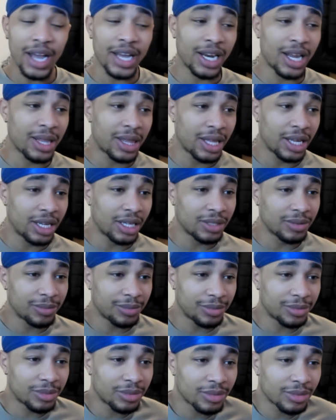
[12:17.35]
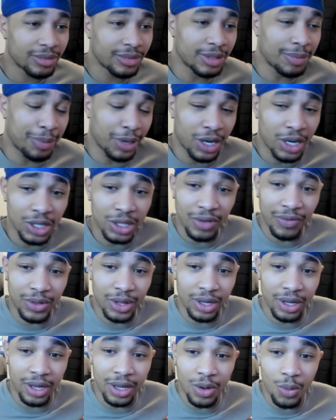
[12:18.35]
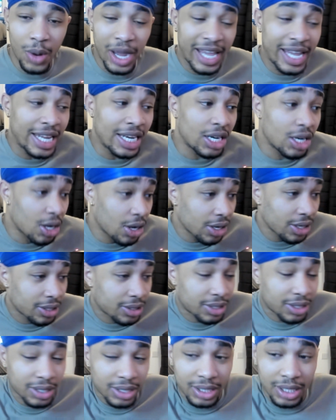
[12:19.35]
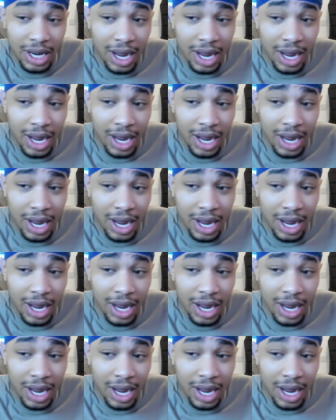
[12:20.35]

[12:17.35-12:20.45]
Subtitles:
And I think because of the way he looks,